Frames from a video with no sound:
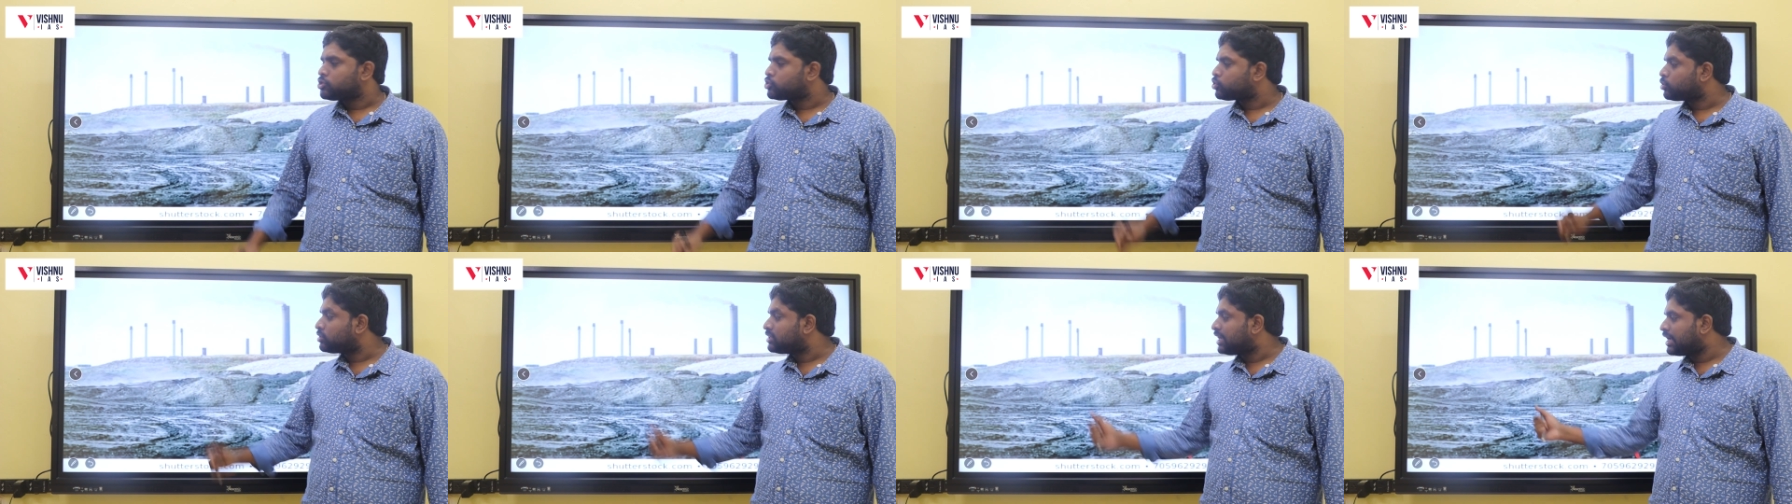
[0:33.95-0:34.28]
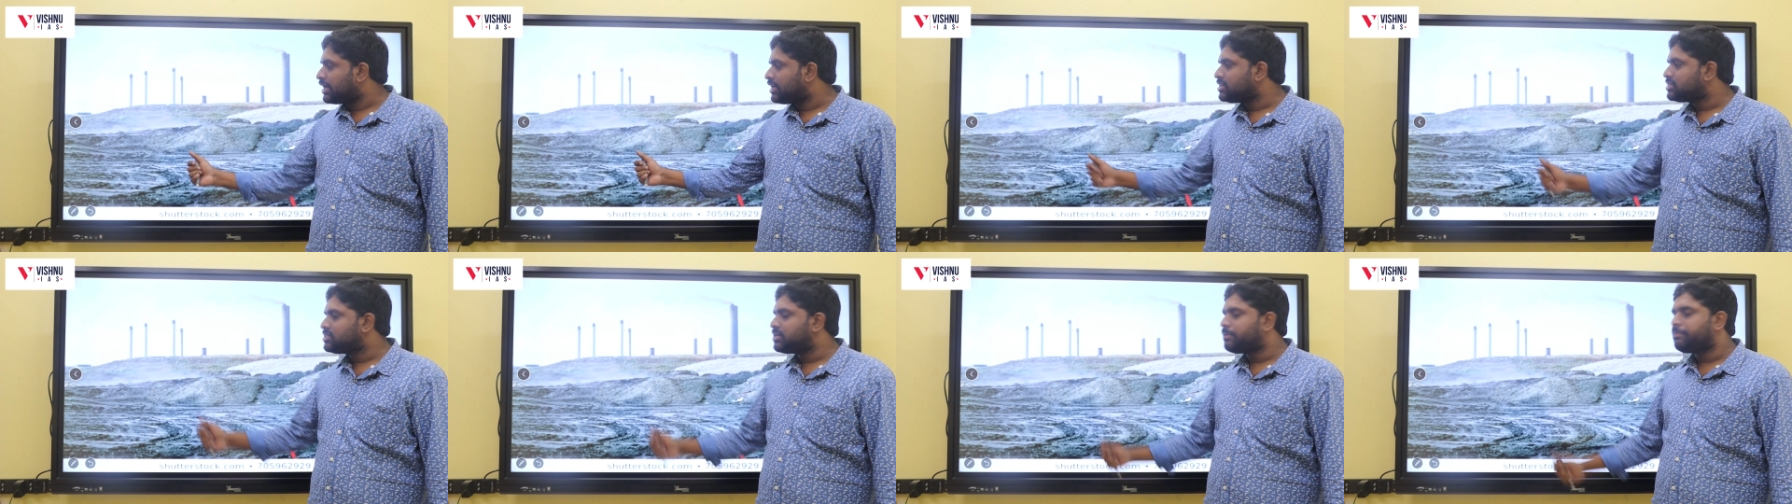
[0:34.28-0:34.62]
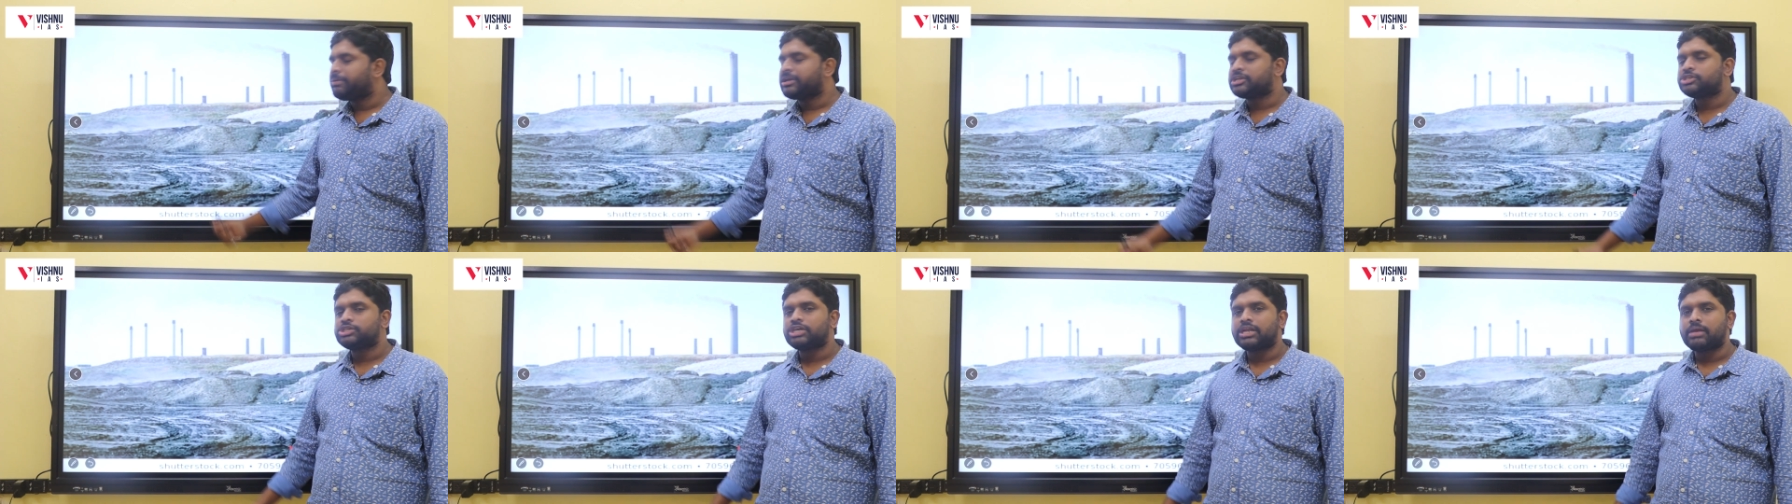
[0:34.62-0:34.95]
So that is
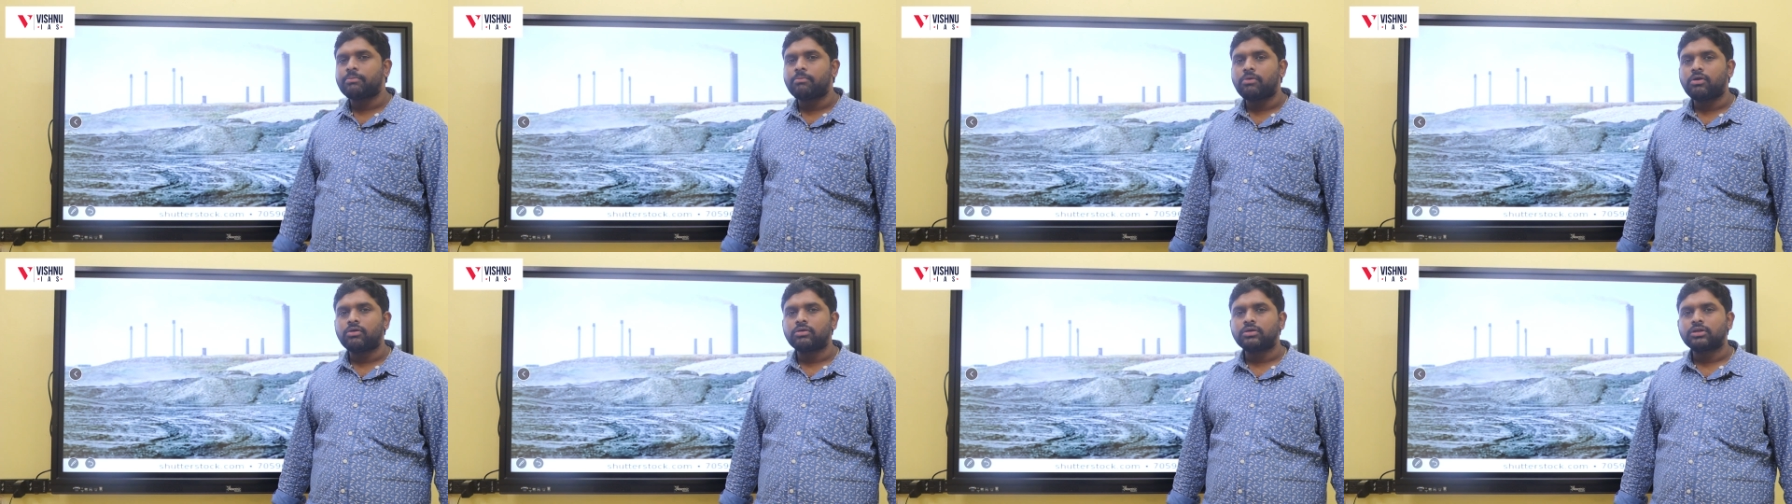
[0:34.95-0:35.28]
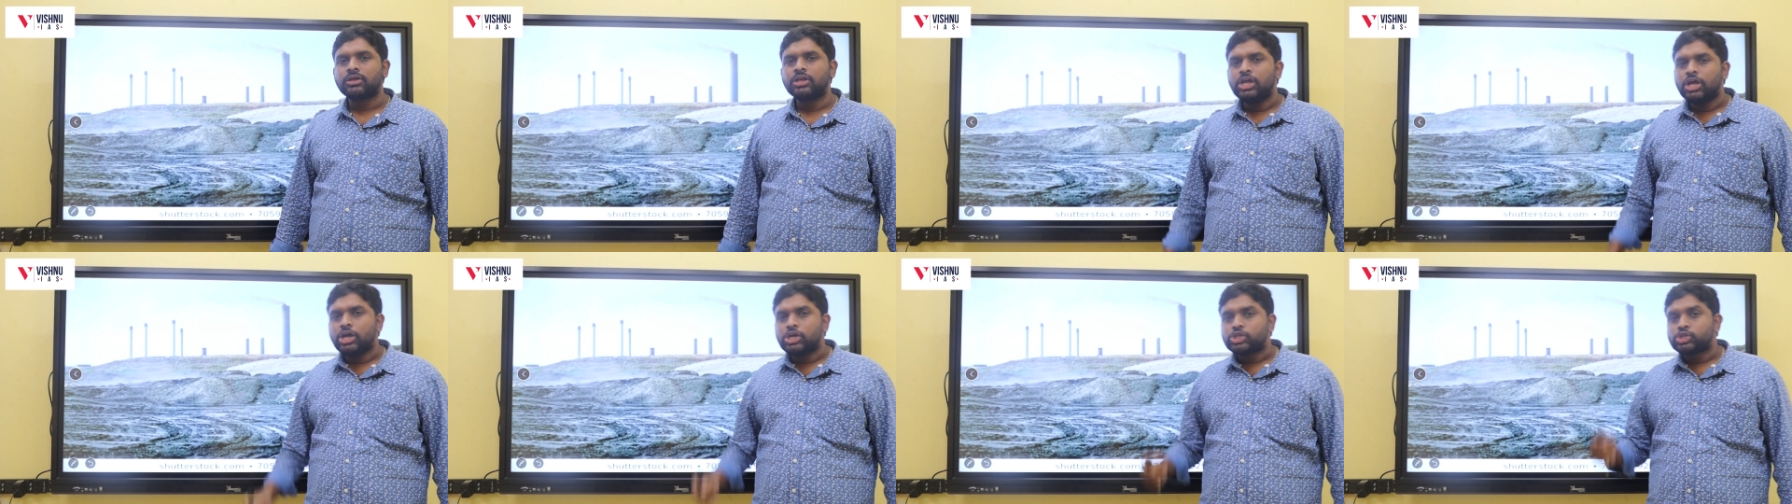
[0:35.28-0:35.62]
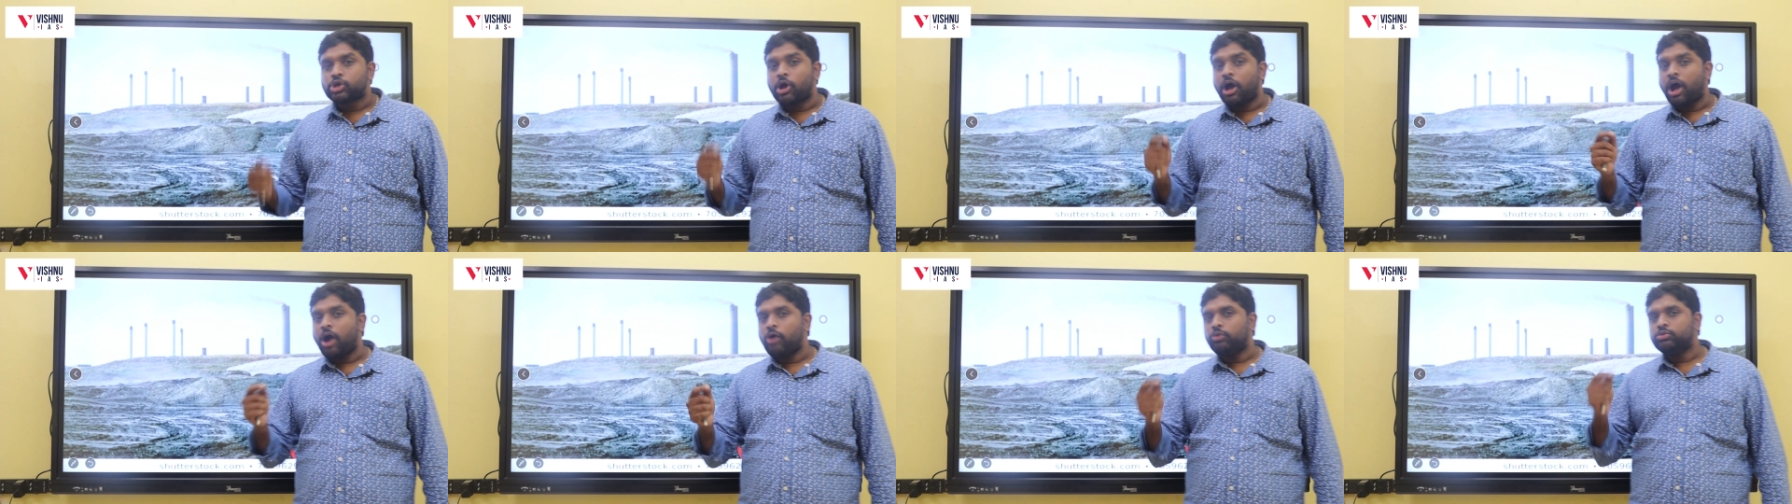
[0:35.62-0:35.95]
the picture about.
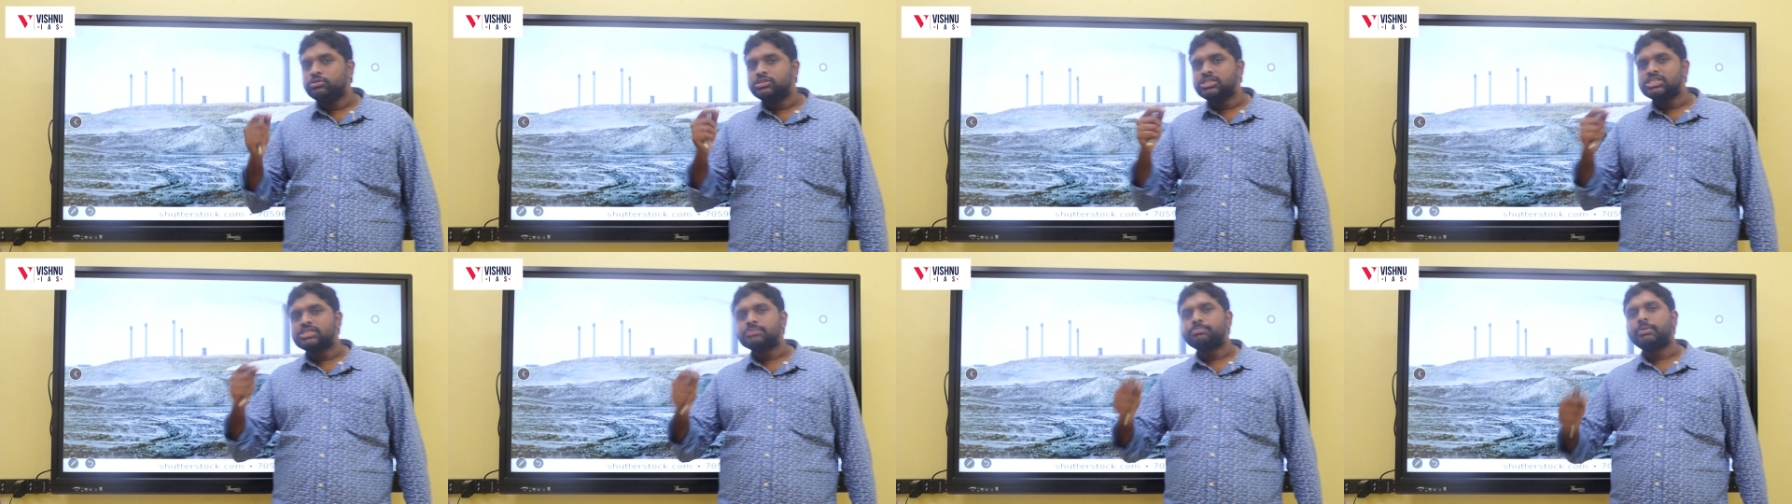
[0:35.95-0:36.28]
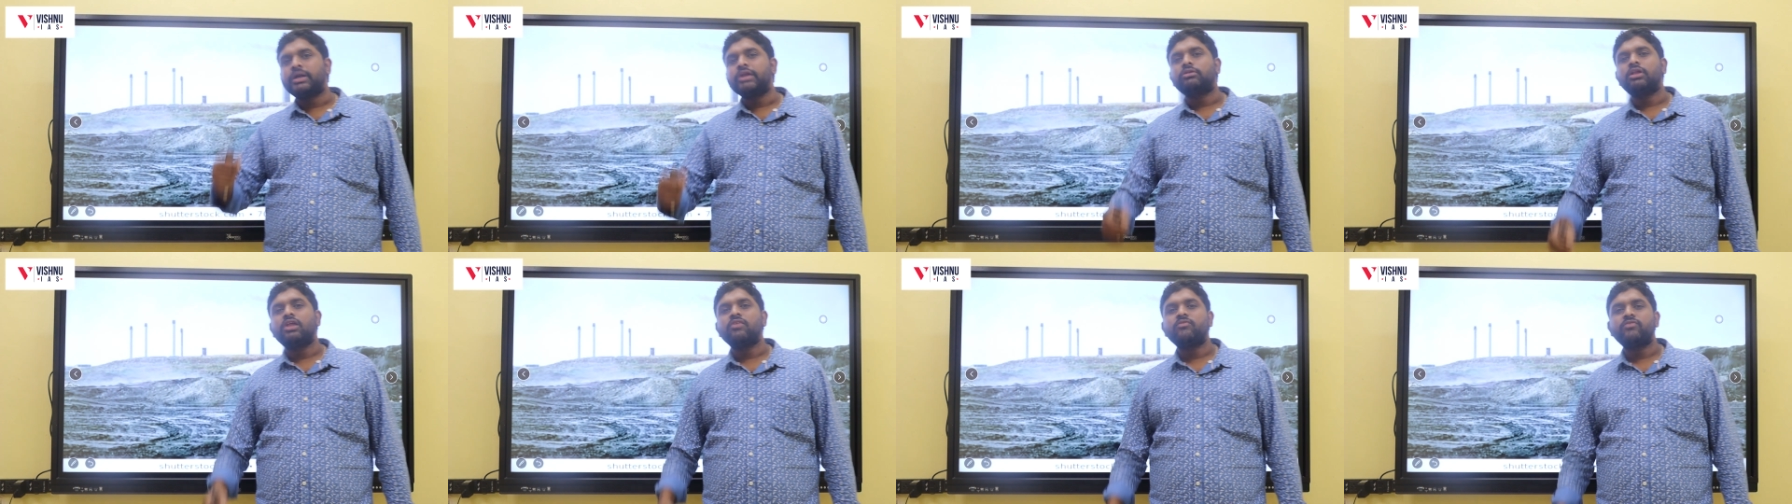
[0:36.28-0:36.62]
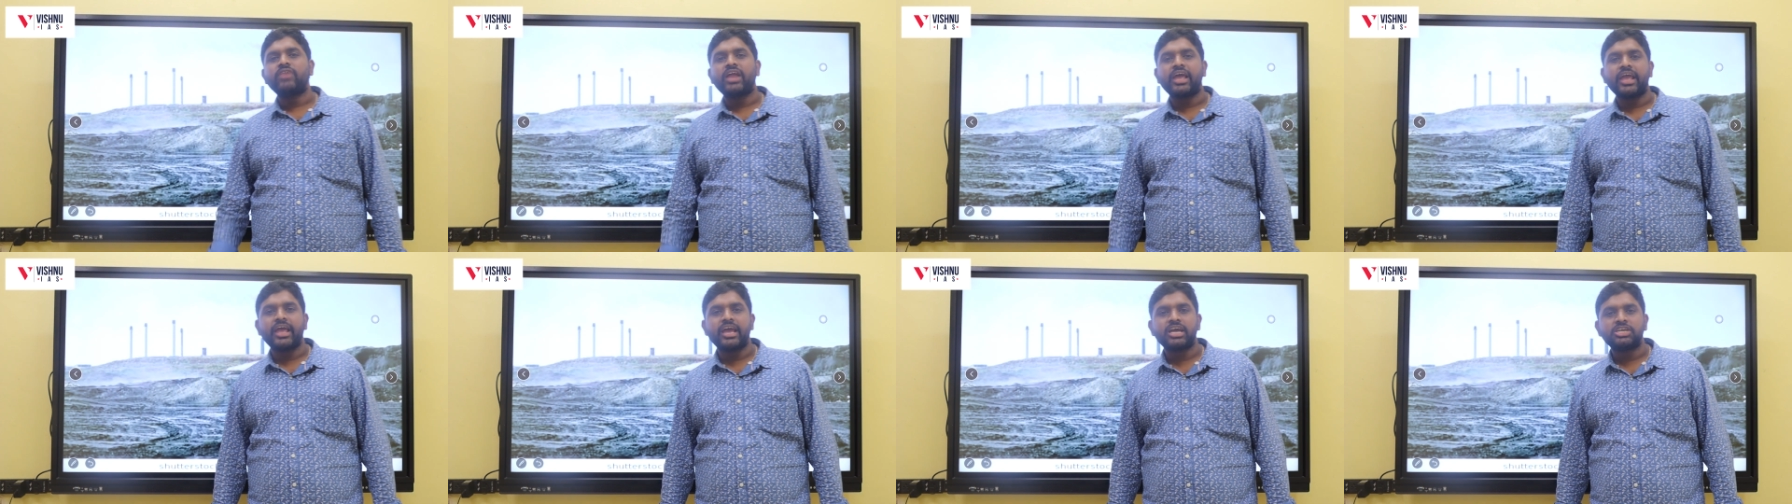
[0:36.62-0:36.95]
So how this
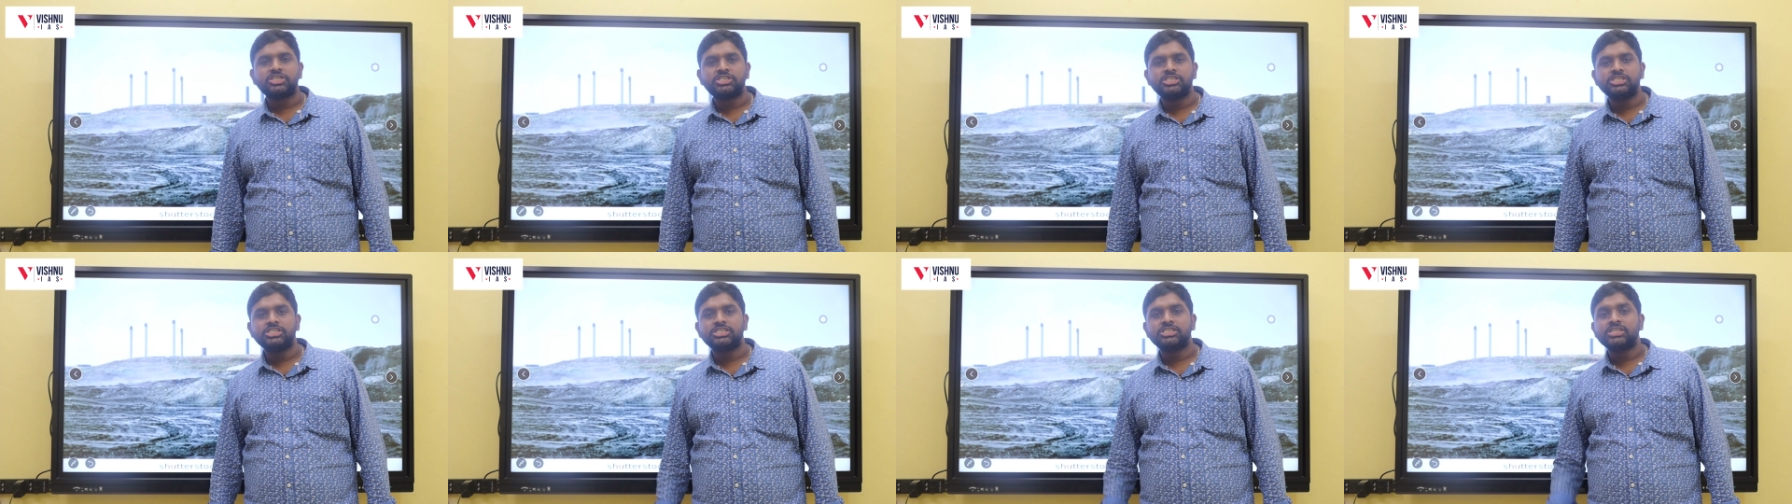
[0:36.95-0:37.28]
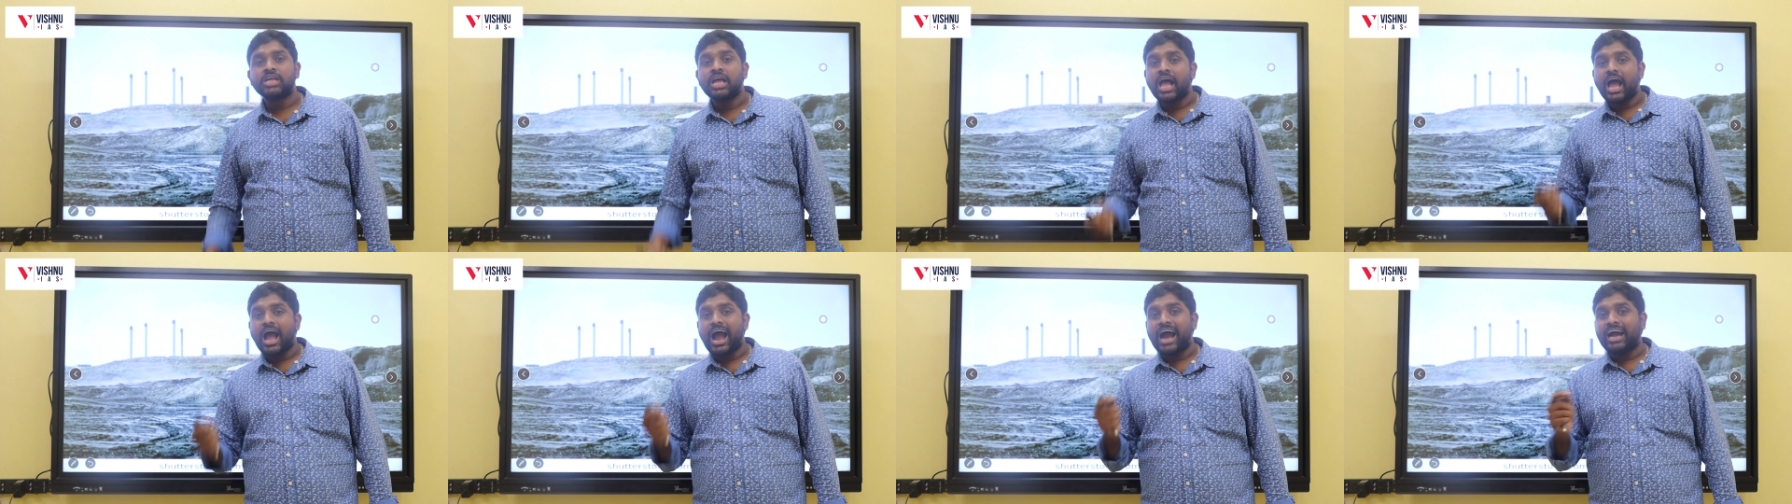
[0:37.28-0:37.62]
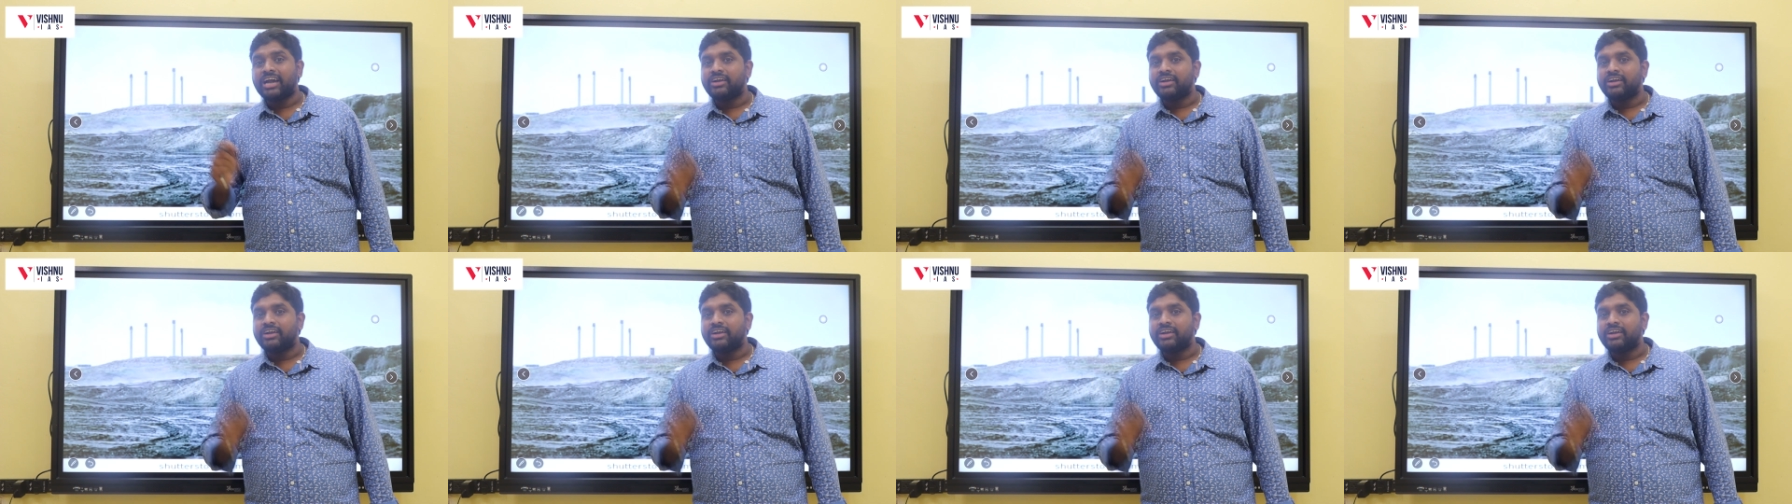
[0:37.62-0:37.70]
particular fly ash is